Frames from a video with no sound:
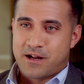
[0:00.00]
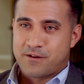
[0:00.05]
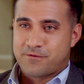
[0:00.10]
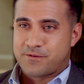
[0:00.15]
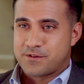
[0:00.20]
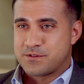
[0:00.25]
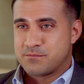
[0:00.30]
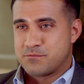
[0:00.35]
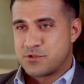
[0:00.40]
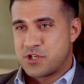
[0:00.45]
around
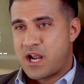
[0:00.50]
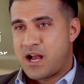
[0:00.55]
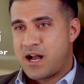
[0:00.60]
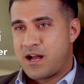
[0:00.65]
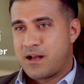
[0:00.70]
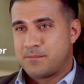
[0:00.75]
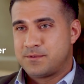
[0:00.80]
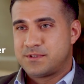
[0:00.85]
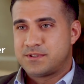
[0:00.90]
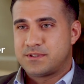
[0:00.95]
for some
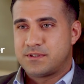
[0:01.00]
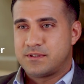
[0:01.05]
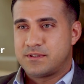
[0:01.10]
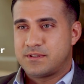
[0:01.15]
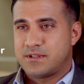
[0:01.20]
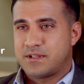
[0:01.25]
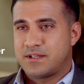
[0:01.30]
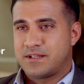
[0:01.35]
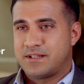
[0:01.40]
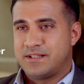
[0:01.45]
jobs
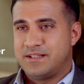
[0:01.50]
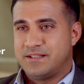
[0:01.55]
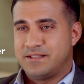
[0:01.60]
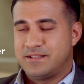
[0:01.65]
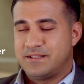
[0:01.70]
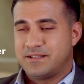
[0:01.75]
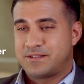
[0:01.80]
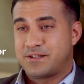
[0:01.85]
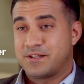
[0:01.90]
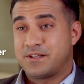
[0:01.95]
uh,
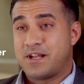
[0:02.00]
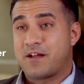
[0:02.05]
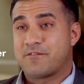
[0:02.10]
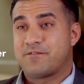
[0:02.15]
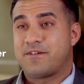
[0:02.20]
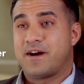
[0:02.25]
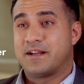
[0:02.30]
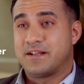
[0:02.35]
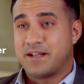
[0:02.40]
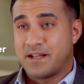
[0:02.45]
and could not
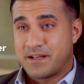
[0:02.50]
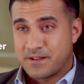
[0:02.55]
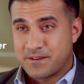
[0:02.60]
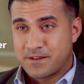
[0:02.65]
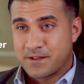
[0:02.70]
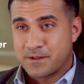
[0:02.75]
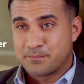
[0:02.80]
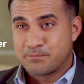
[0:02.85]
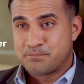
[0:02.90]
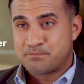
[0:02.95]
find
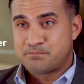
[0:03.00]
anything.